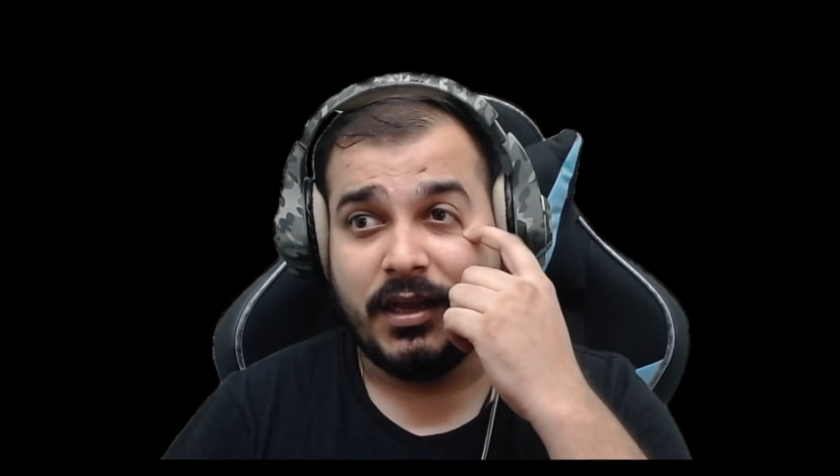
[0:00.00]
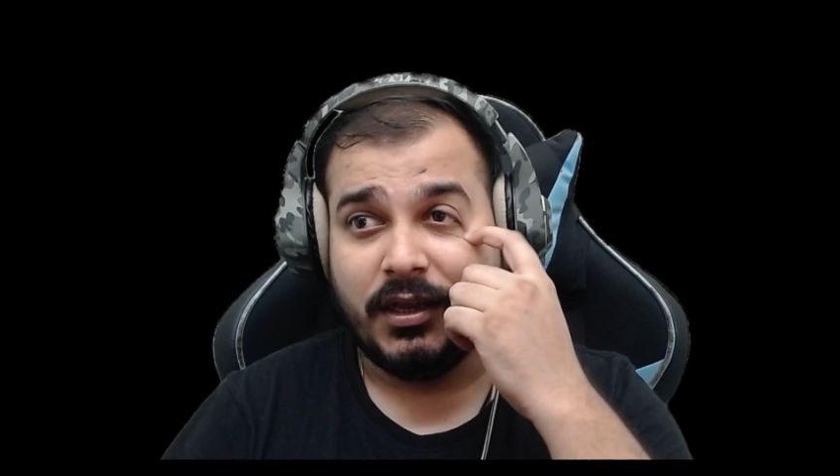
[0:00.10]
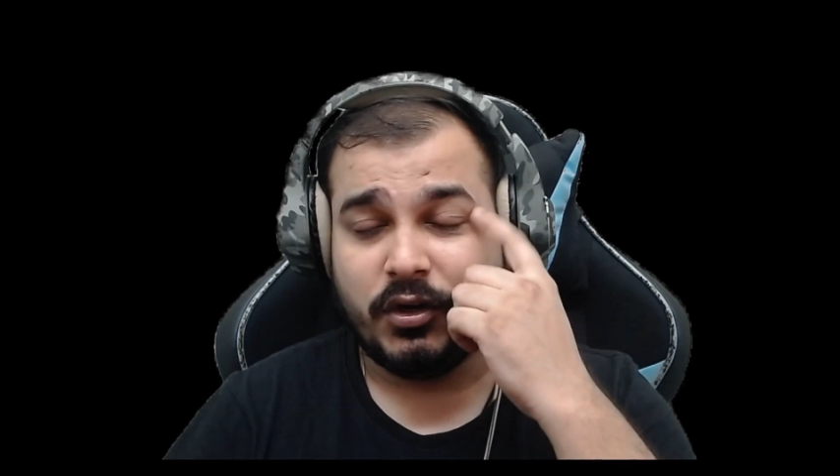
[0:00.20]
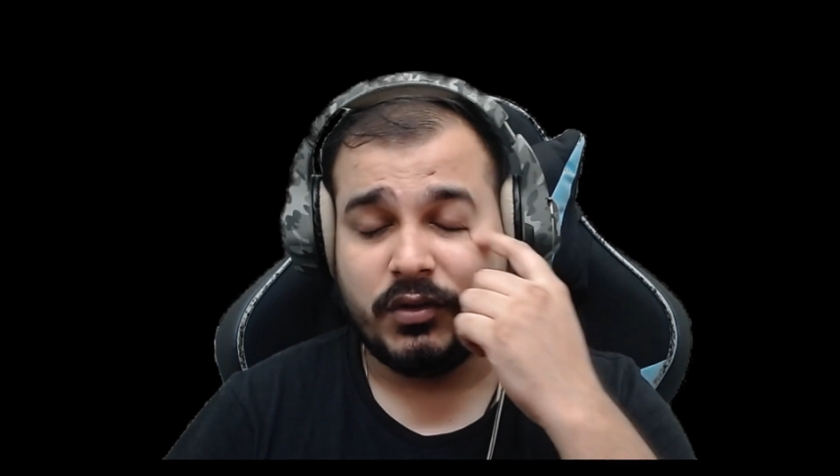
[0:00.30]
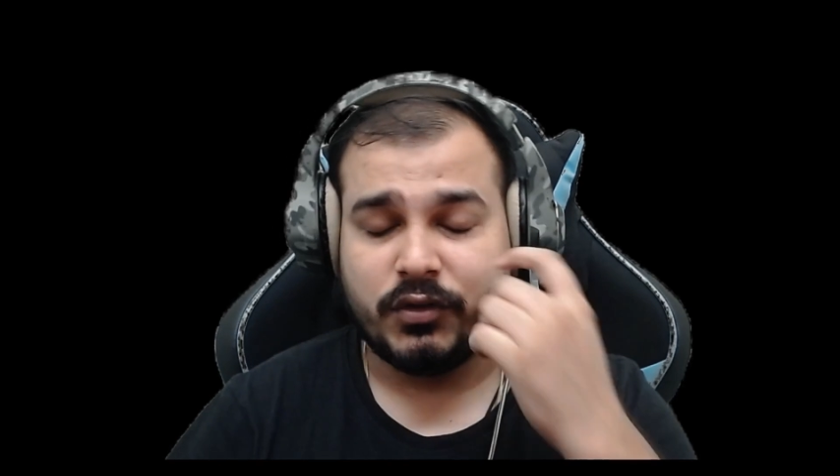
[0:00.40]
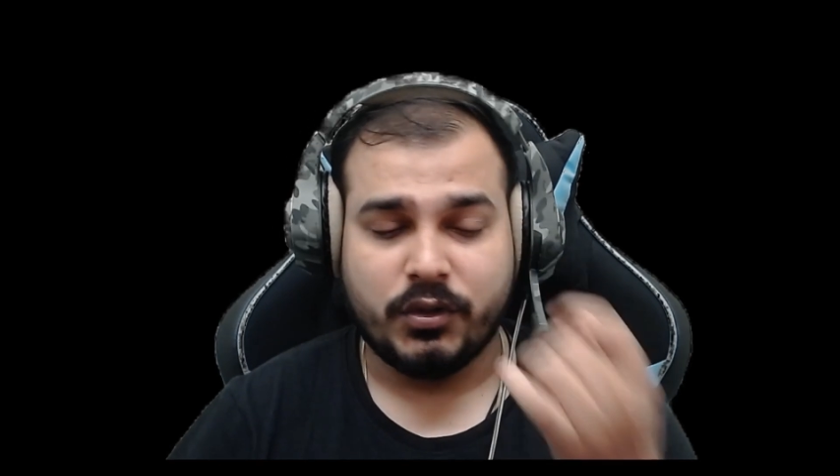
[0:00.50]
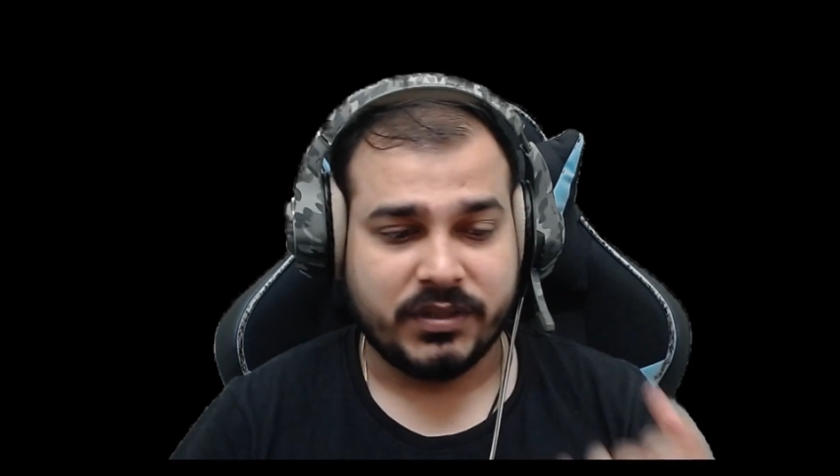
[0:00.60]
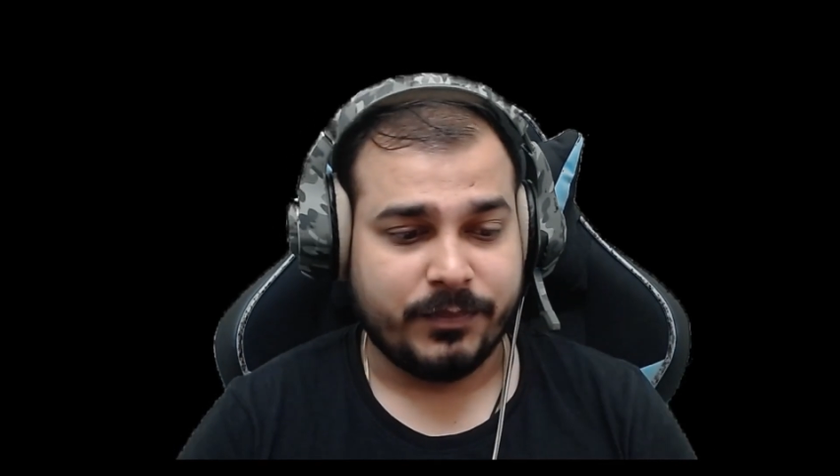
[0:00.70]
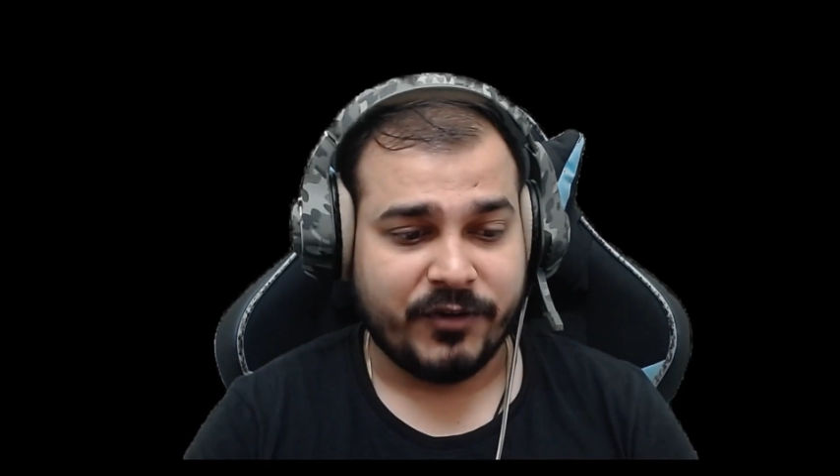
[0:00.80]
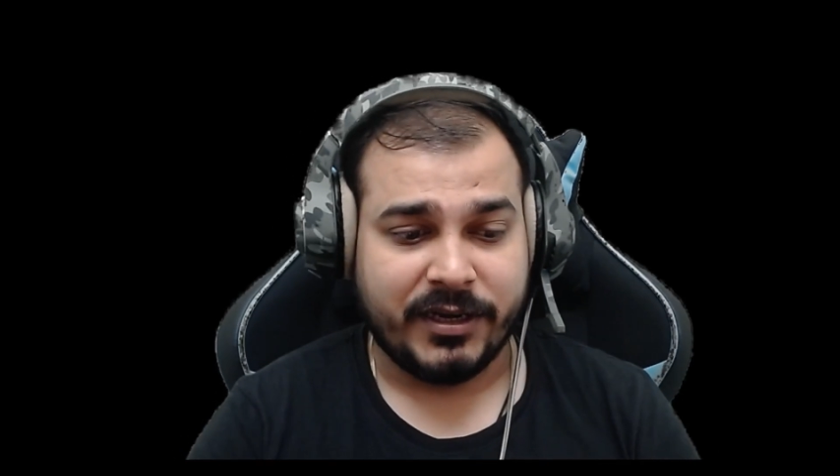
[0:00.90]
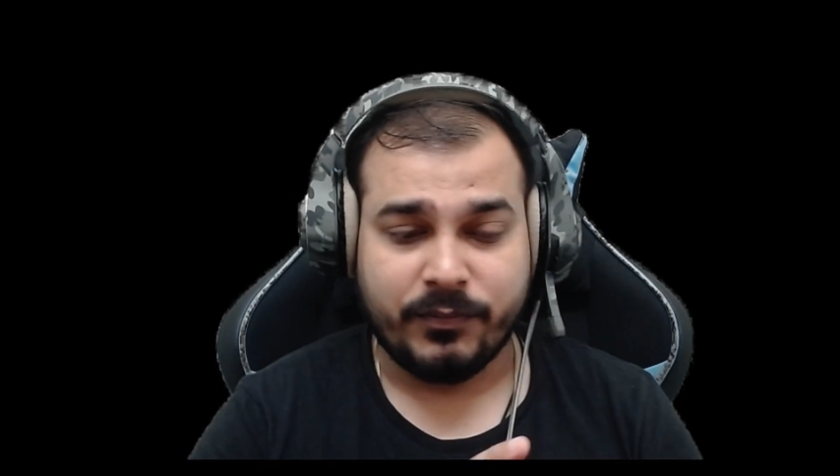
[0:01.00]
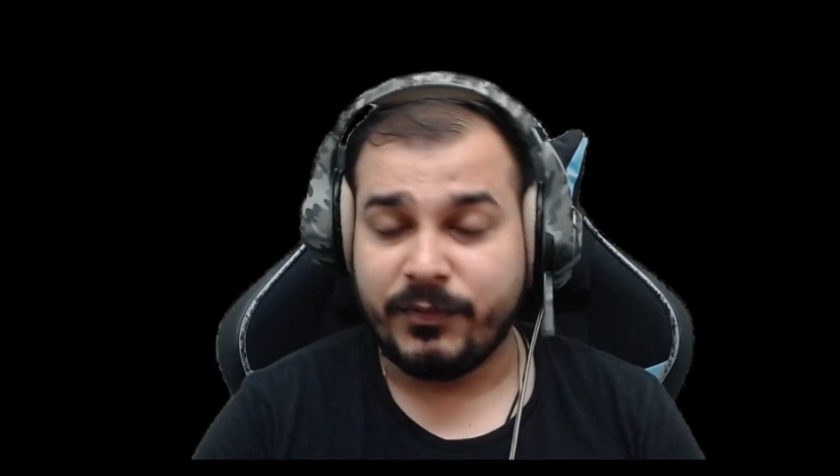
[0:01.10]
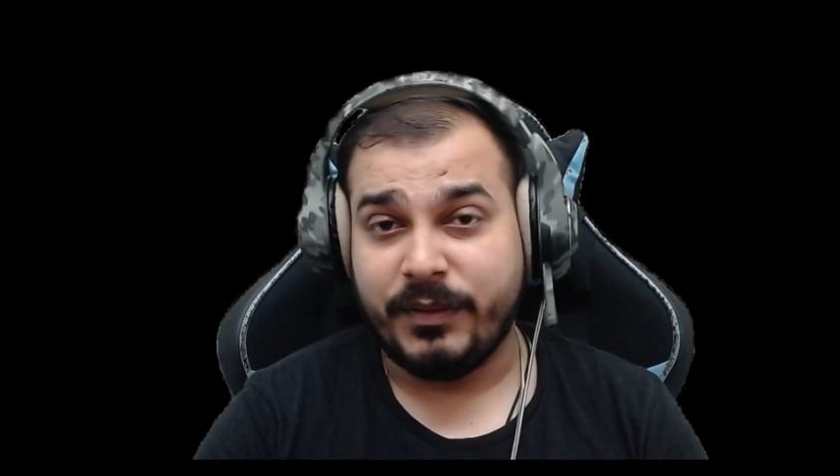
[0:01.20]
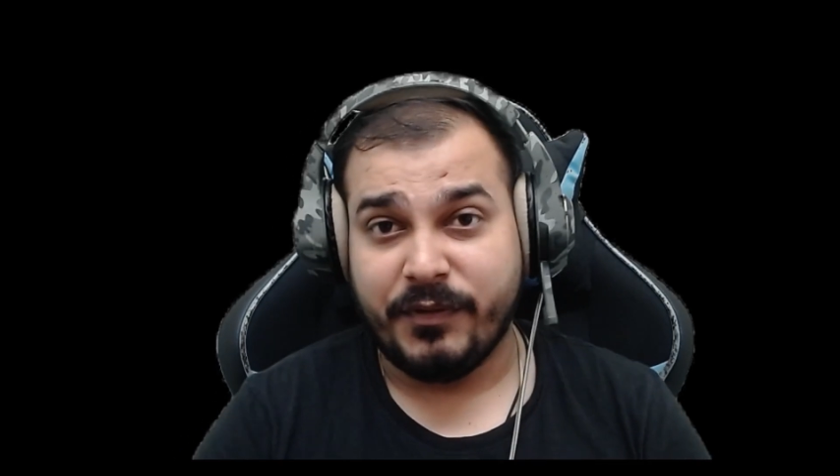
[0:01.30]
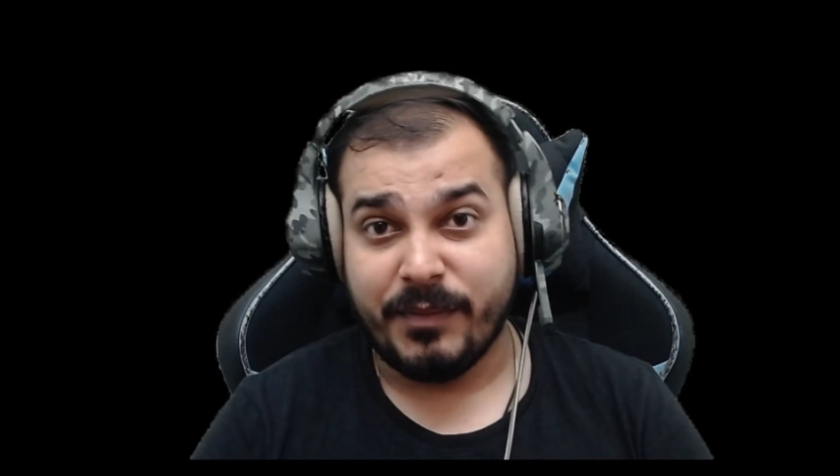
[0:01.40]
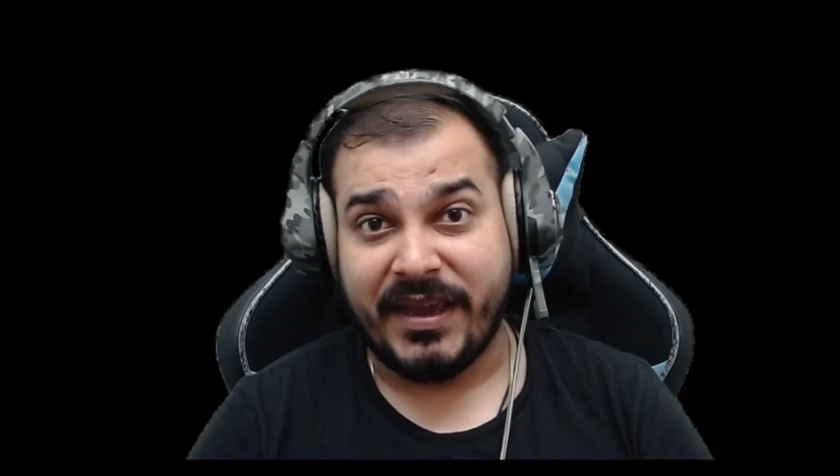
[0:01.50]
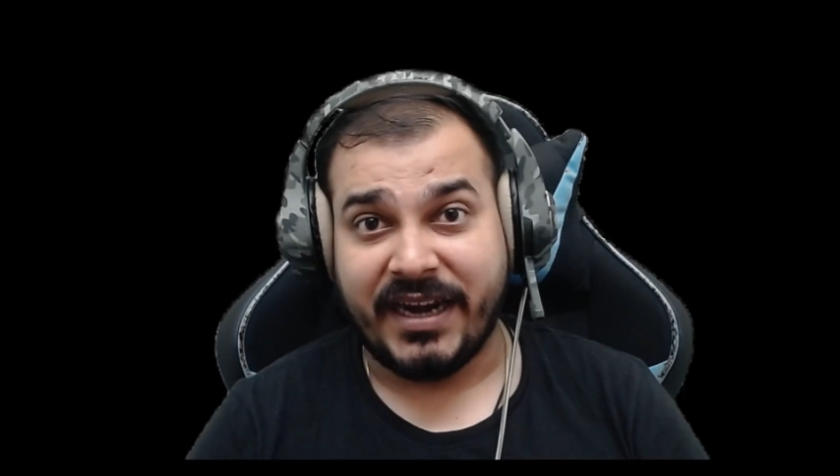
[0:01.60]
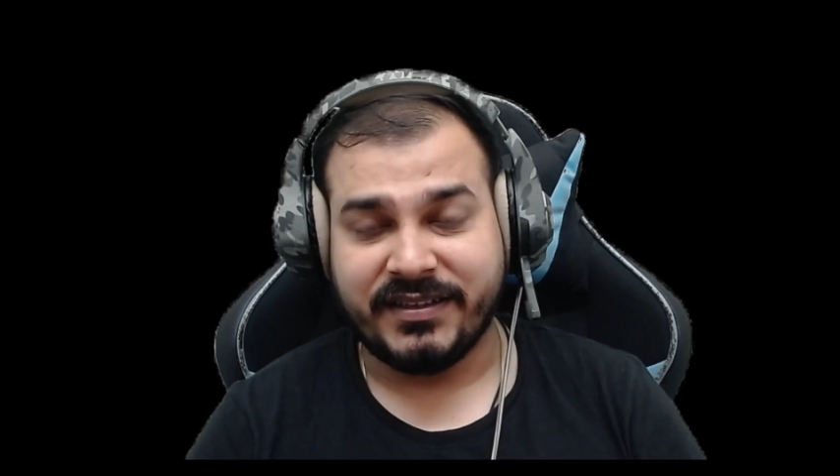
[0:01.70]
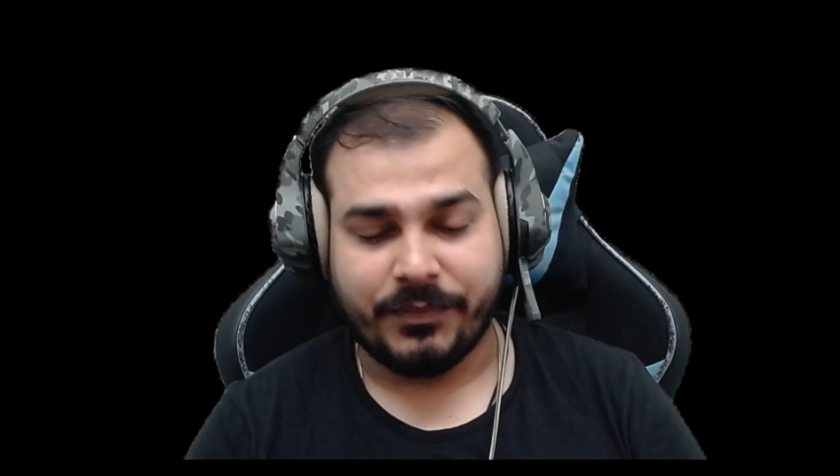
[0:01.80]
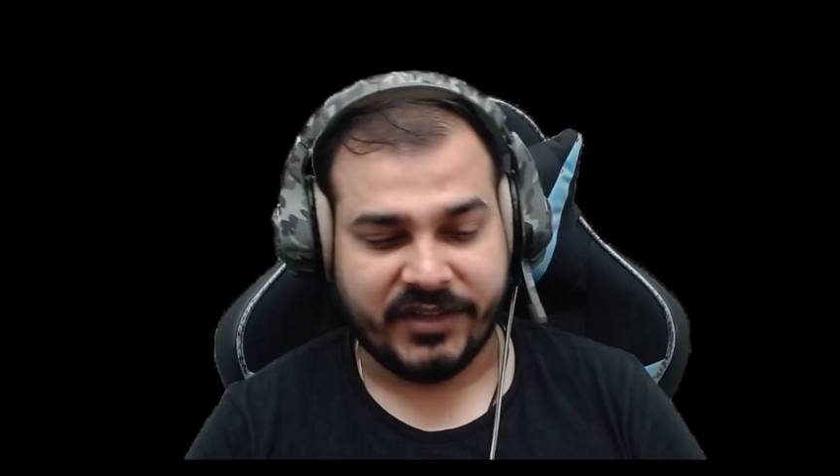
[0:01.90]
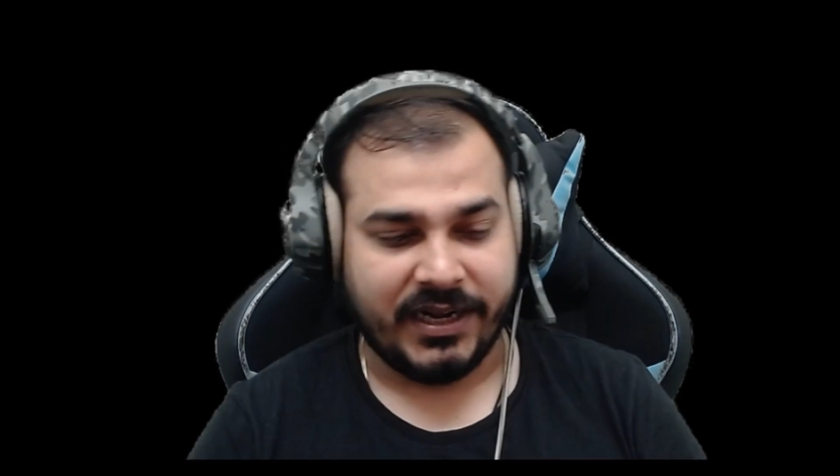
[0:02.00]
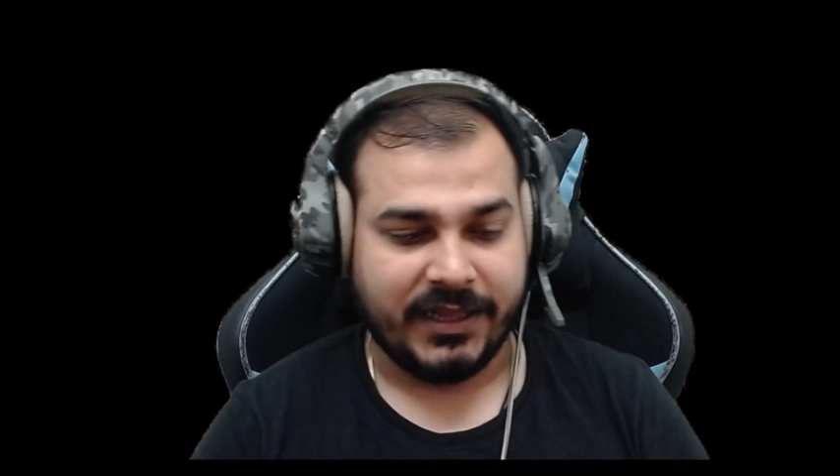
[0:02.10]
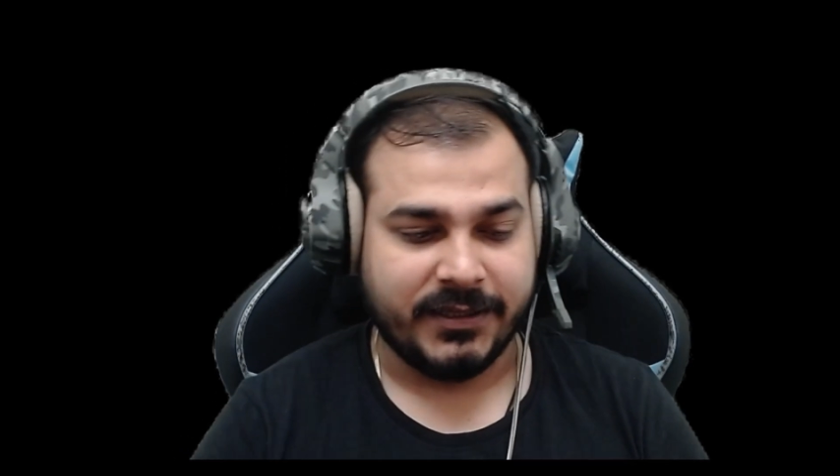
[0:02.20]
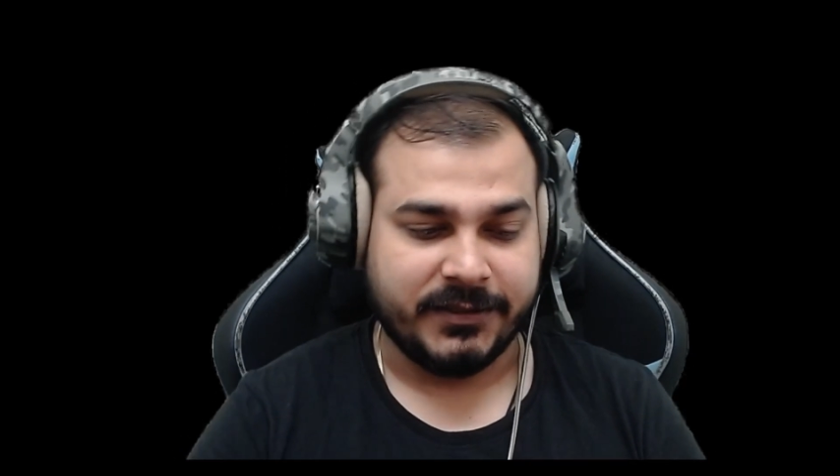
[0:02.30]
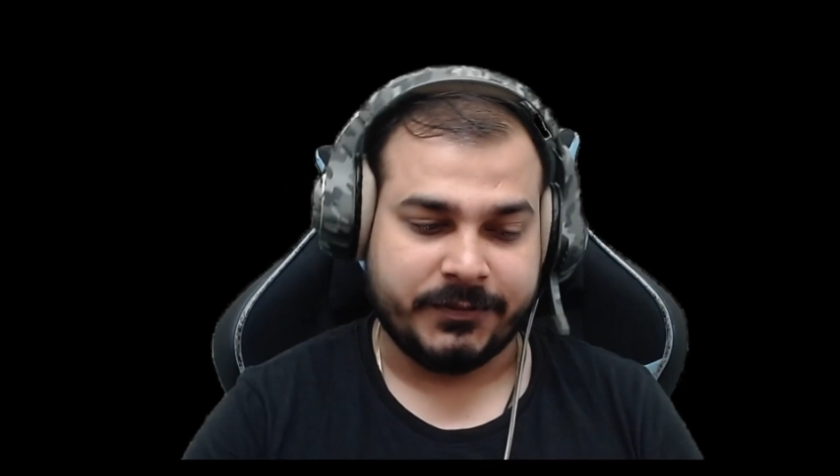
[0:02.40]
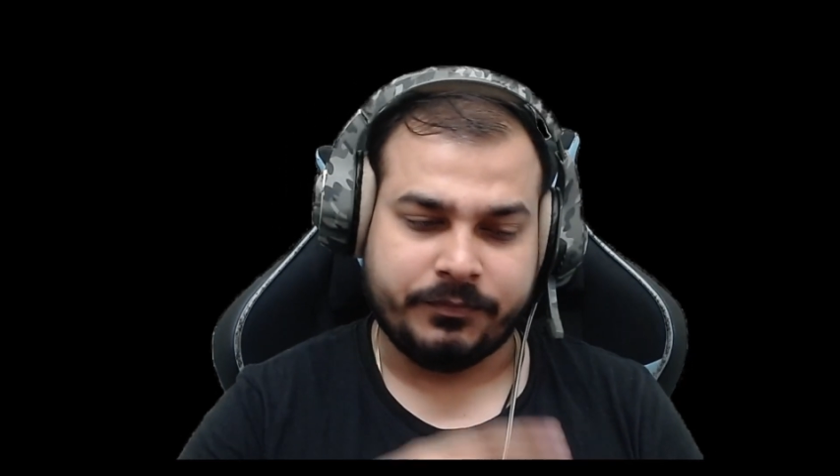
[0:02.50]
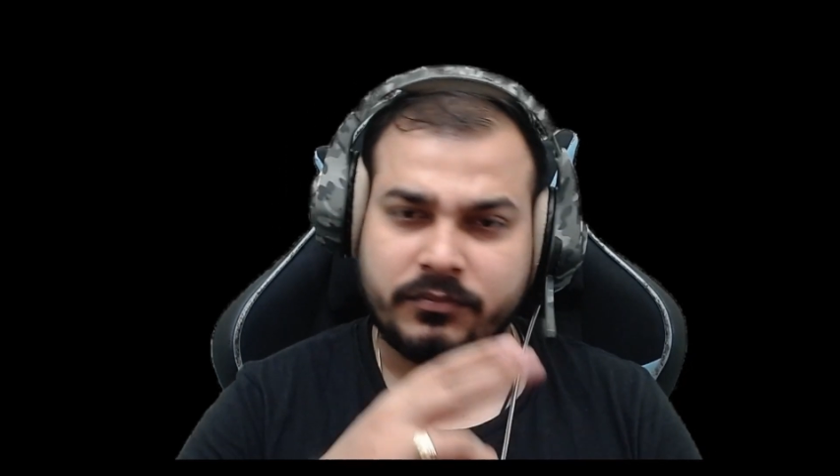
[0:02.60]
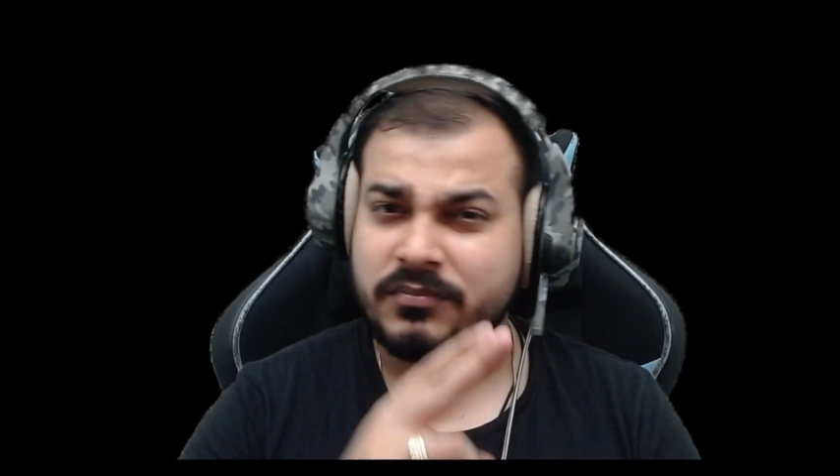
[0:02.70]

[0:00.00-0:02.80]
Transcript: you know, so someone, we may get something like this,